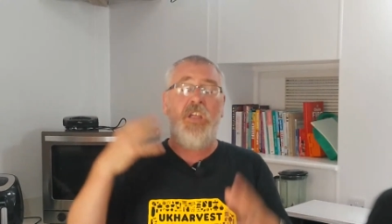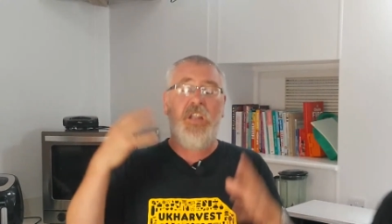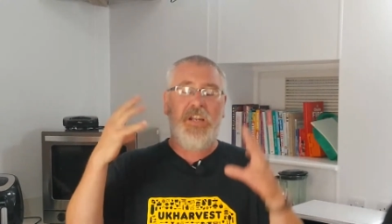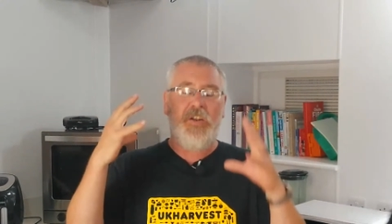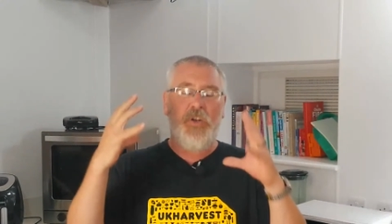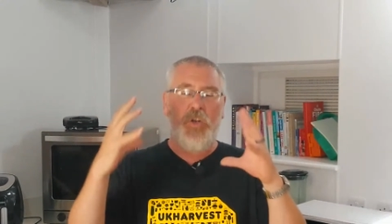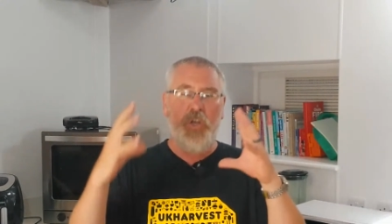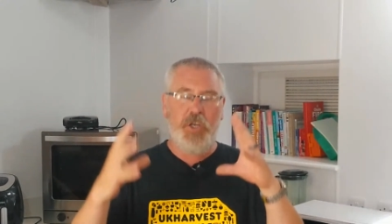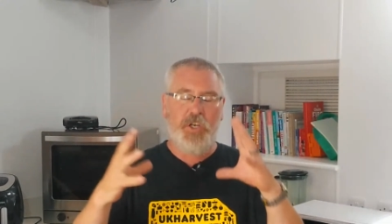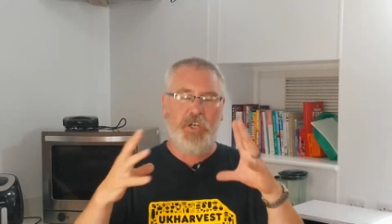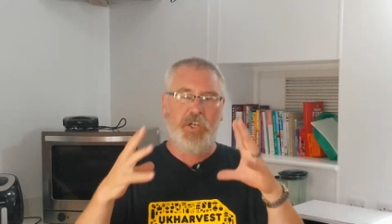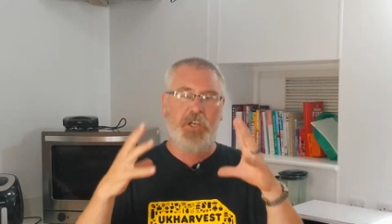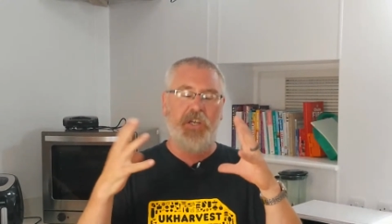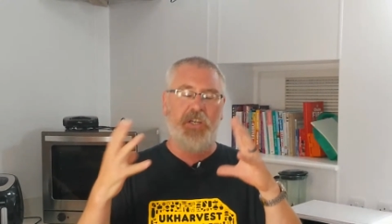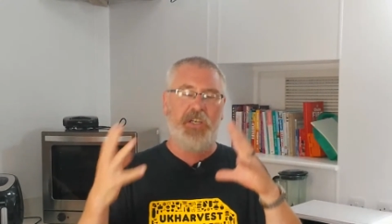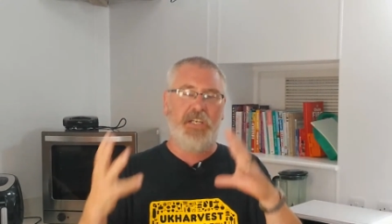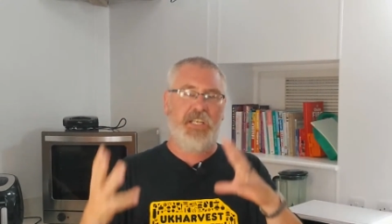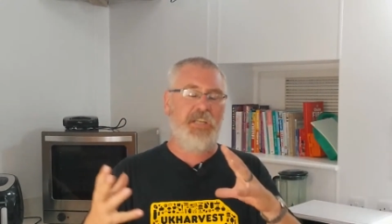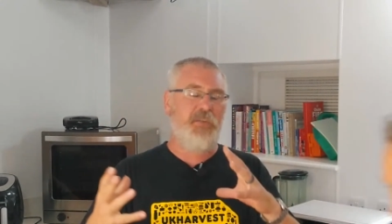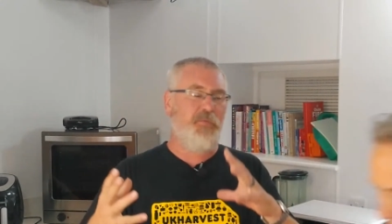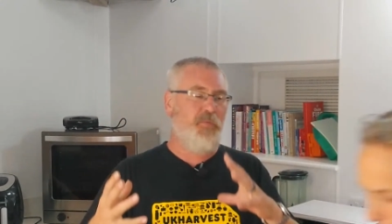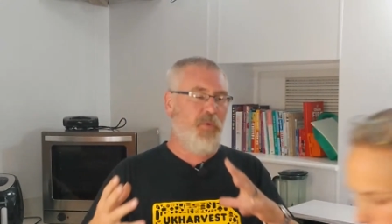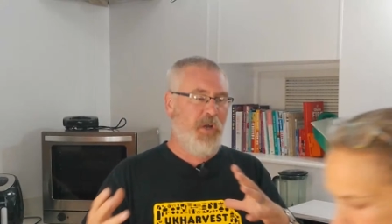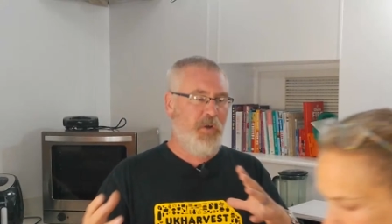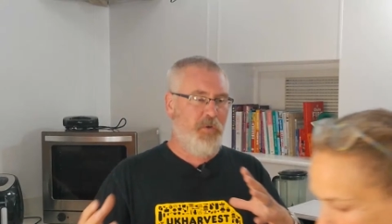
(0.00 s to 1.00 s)
Look at an
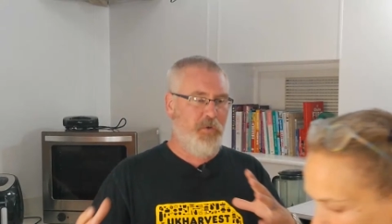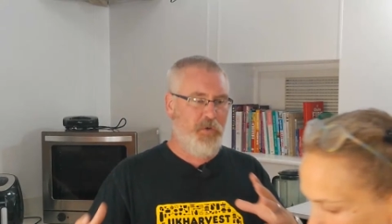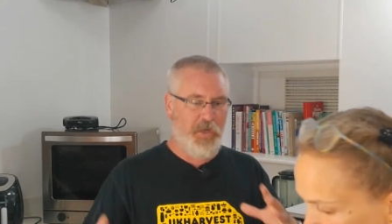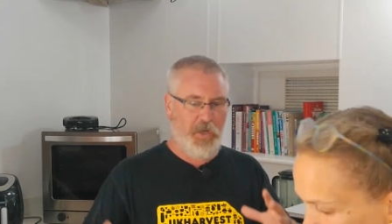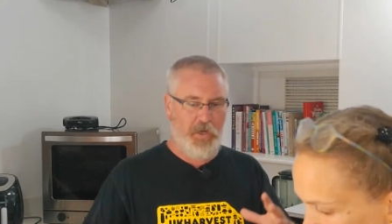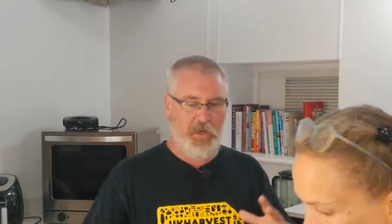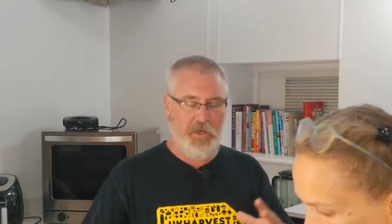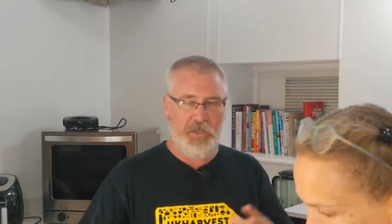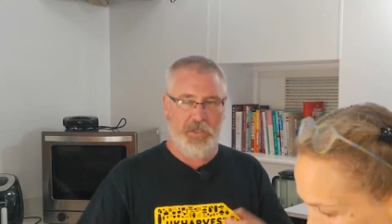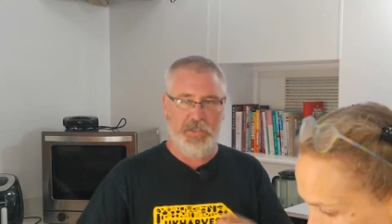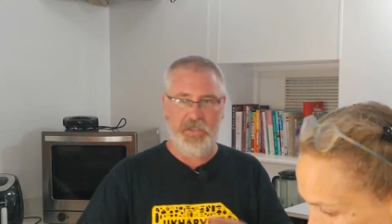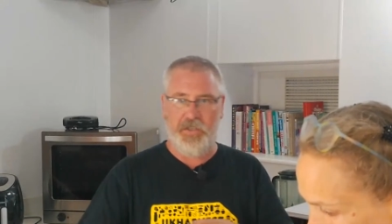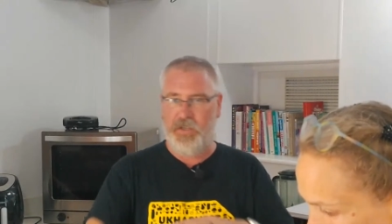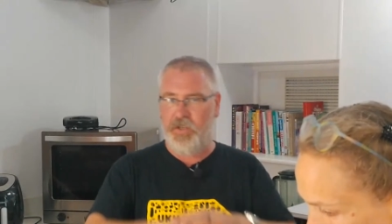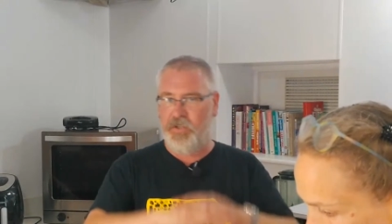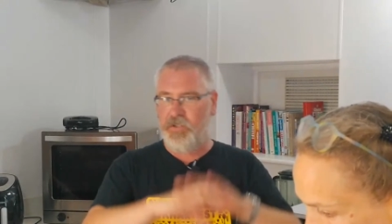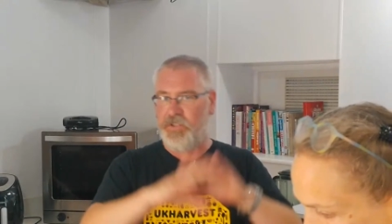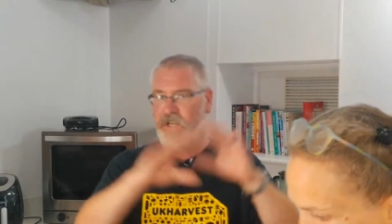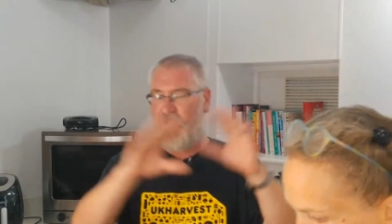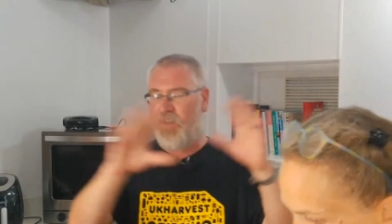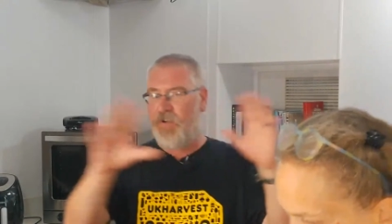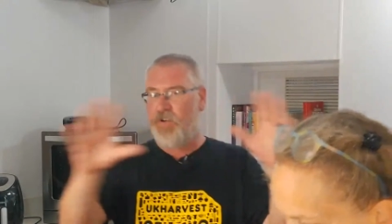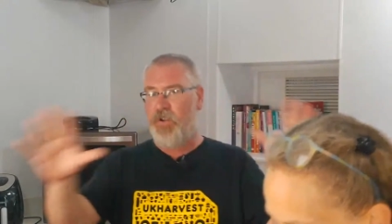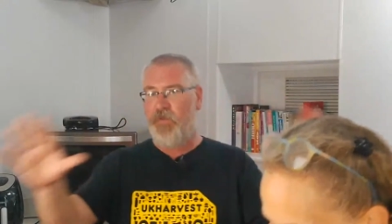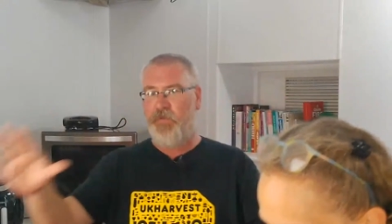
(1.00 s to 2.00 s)
Eat Well guide.
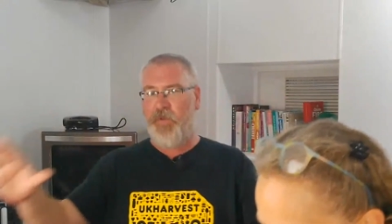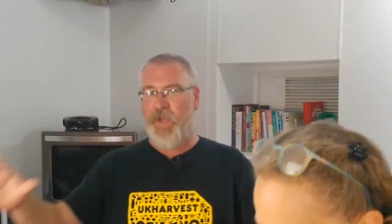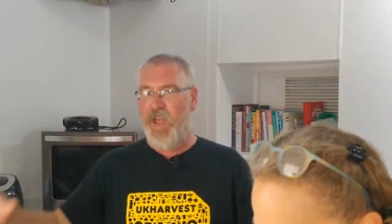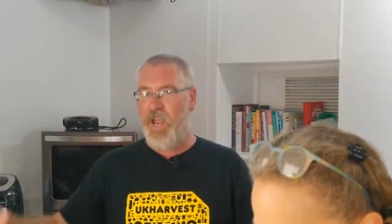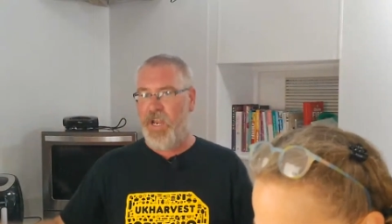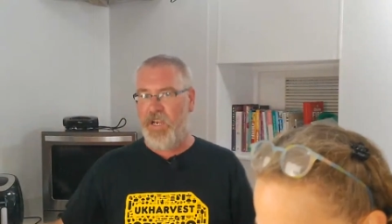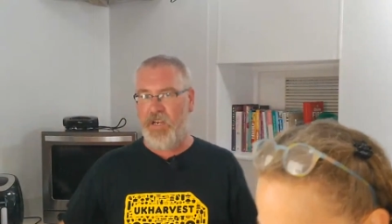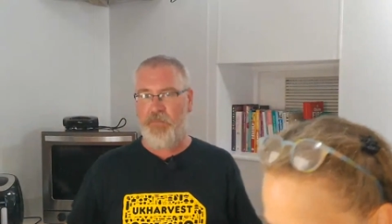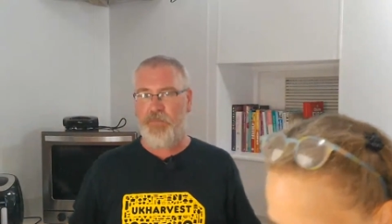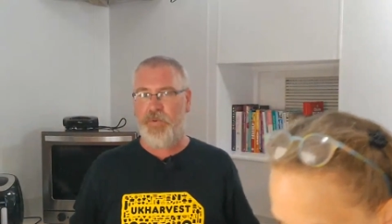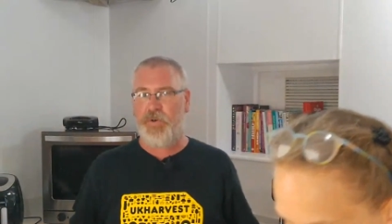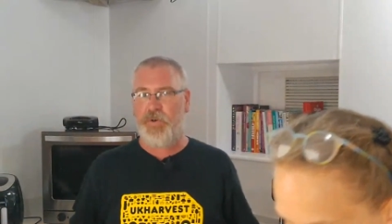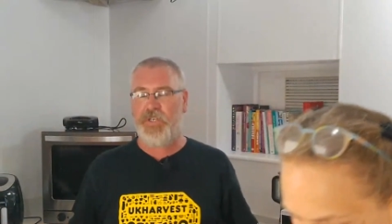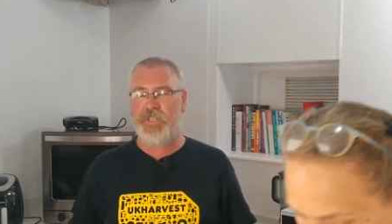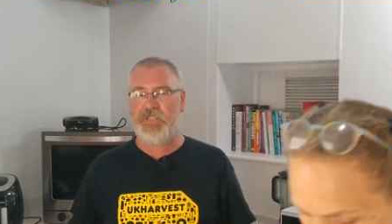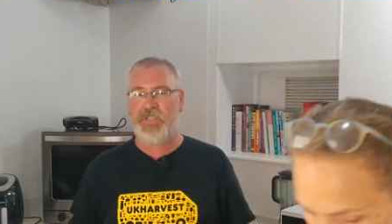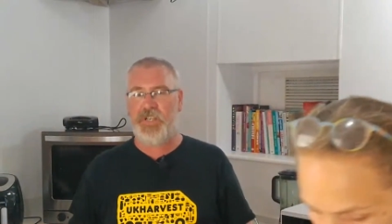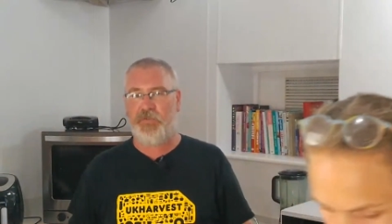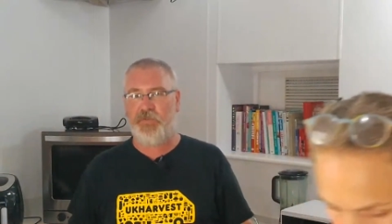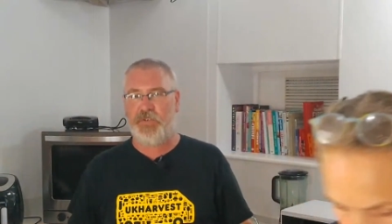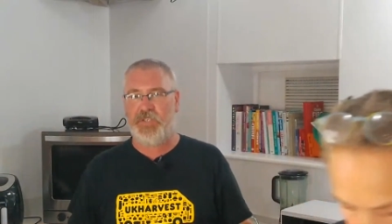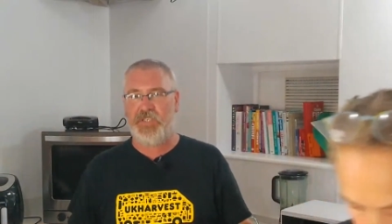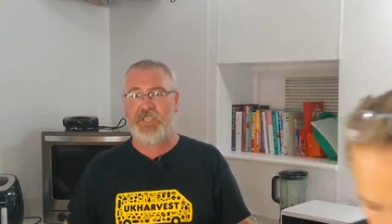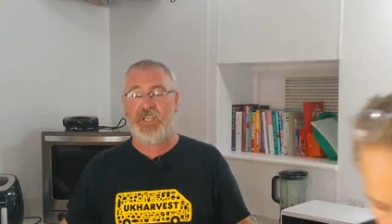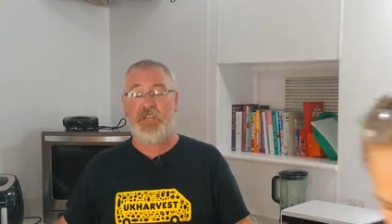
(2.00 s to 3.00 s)
I don't know if
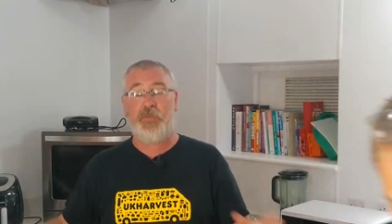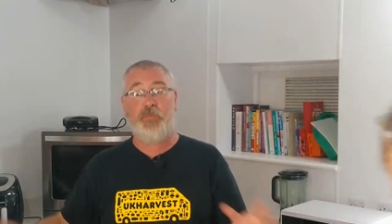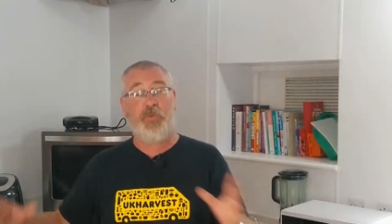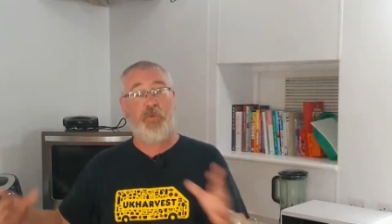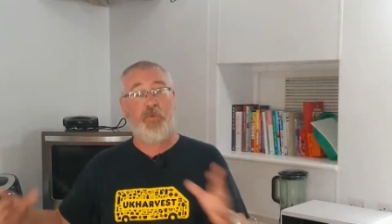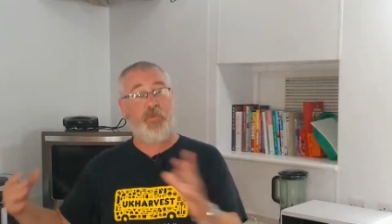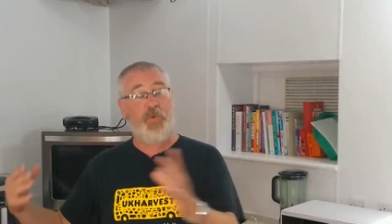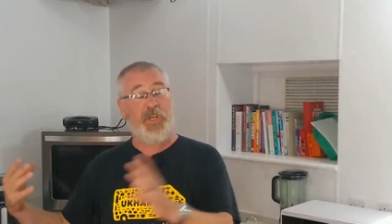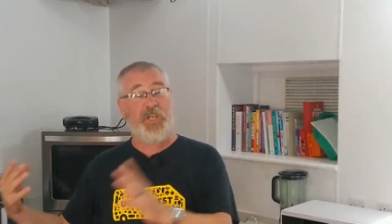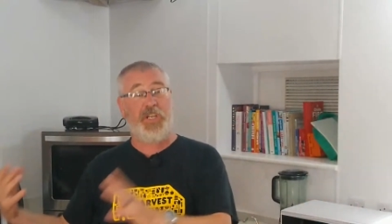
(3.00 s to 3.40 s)
anybody's ever seen one.